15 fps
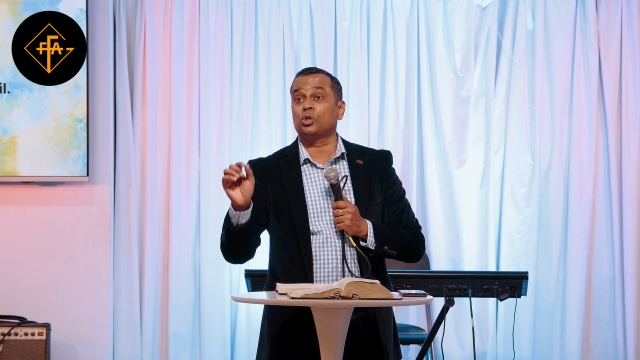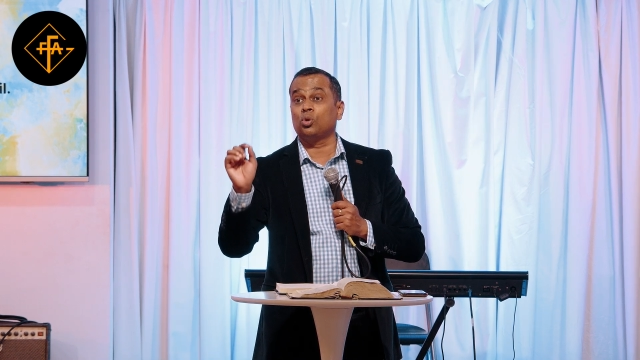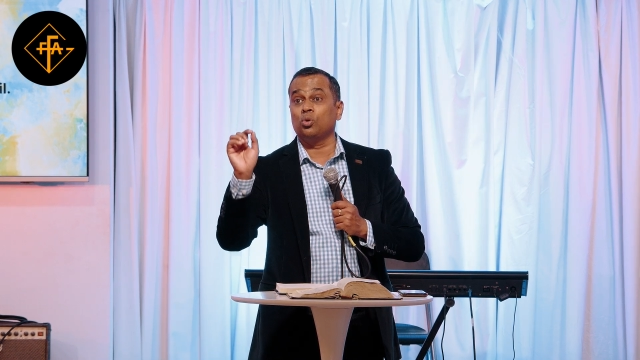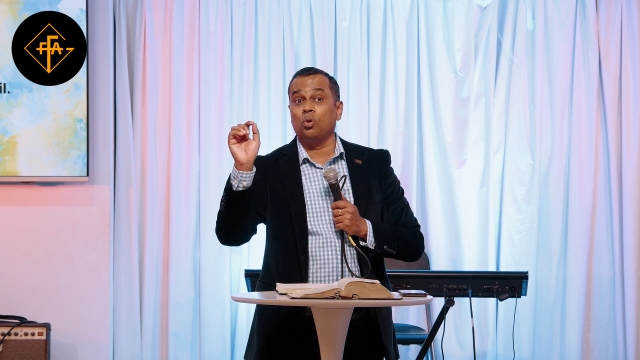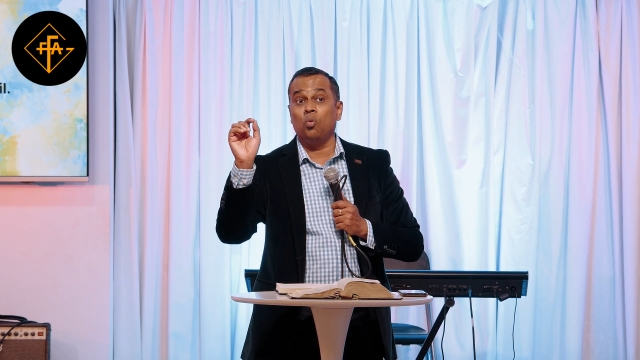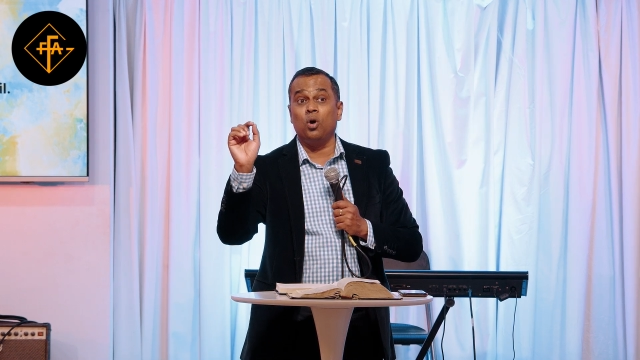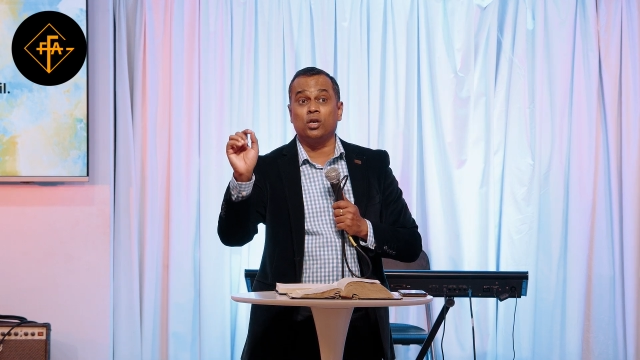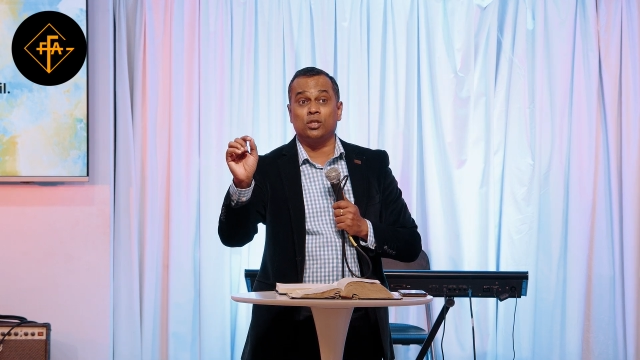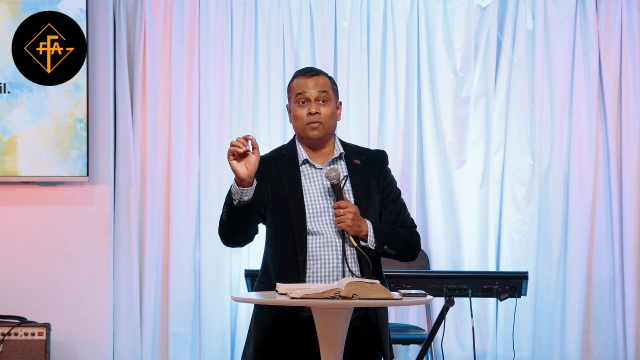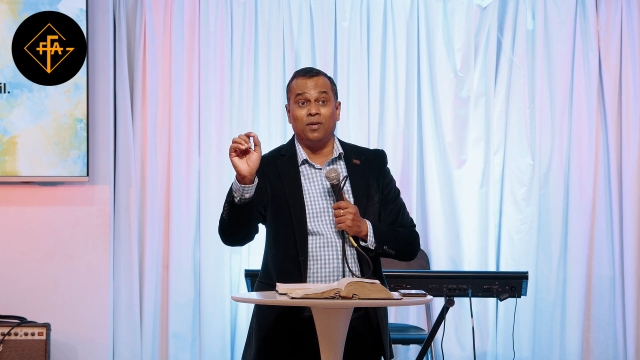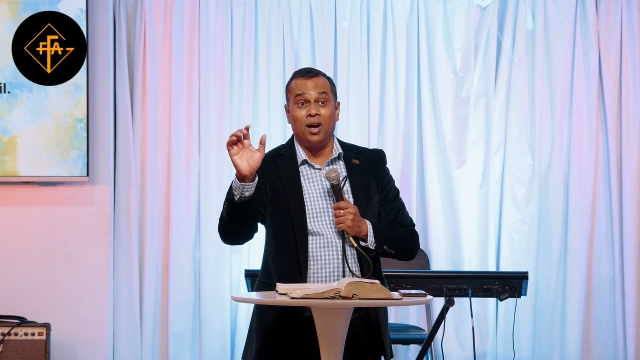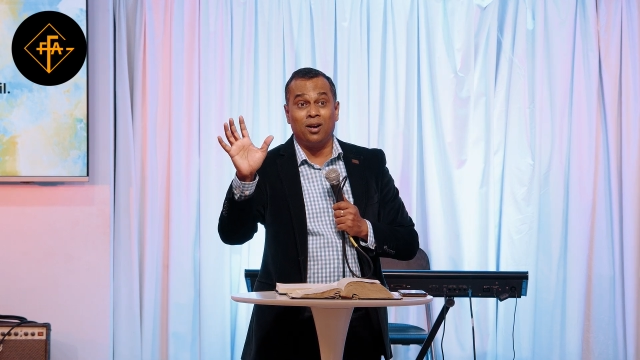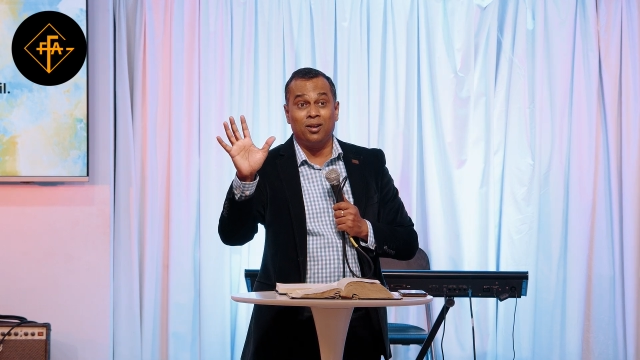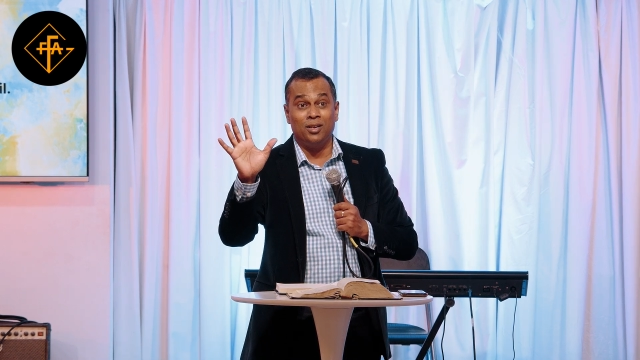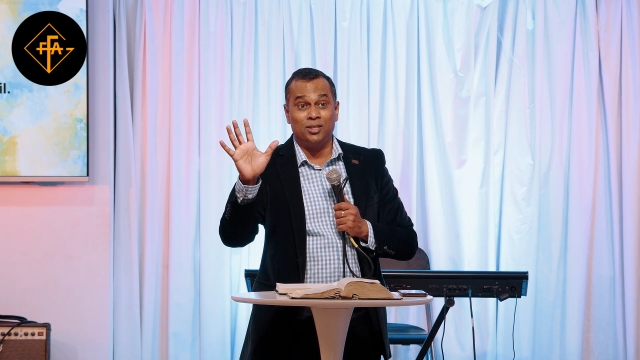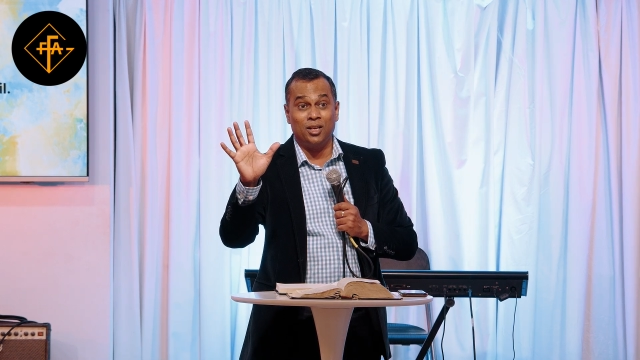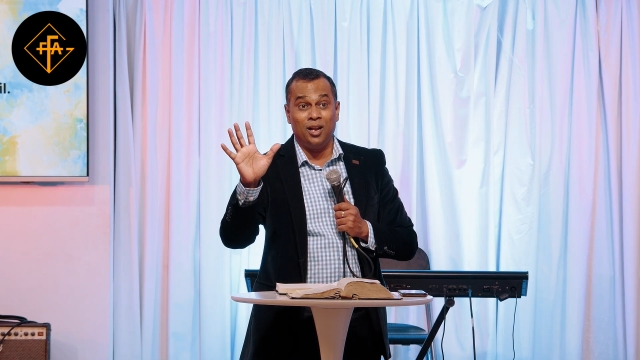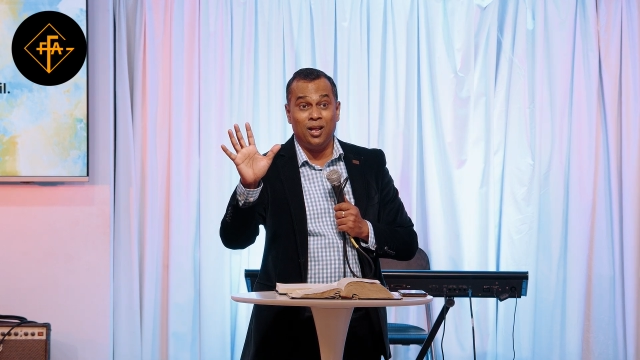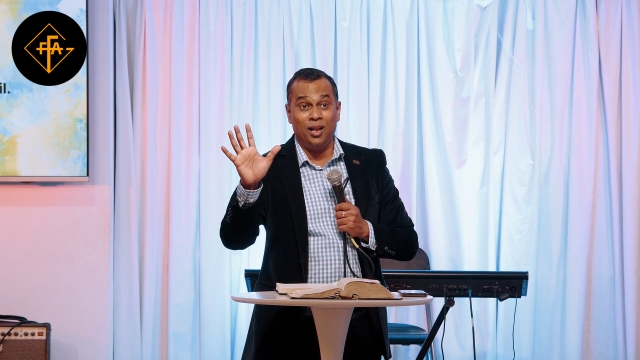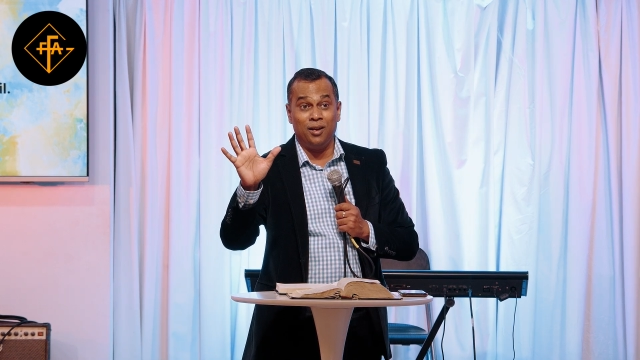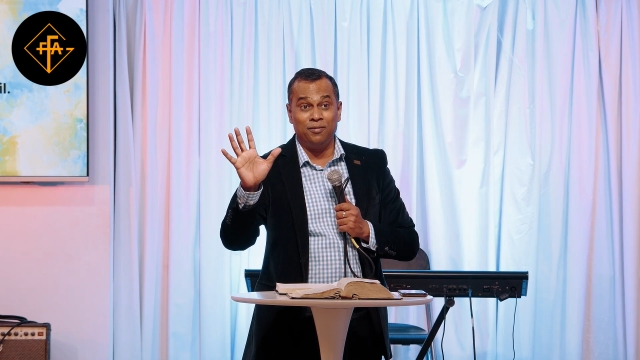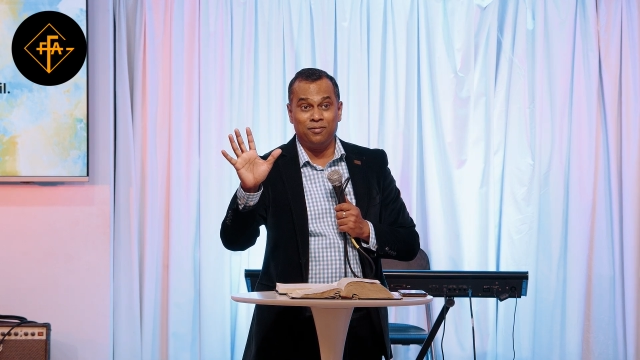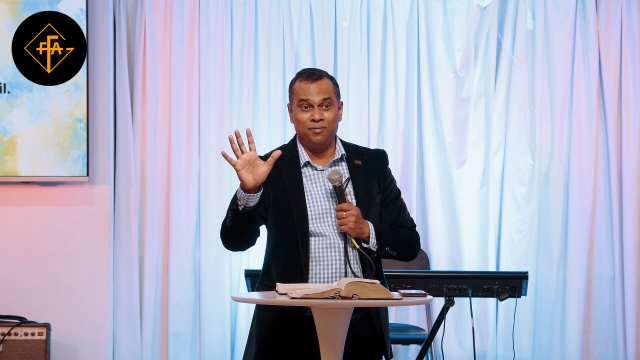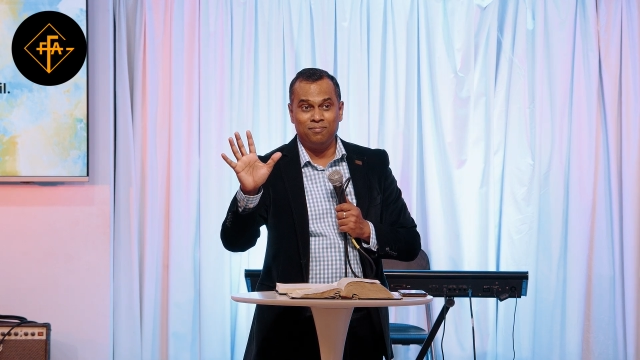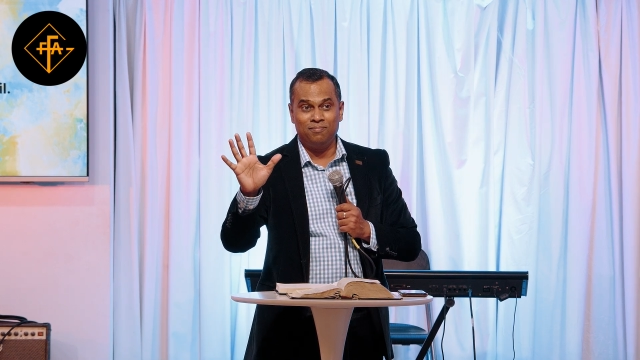to the works of darkness in our life.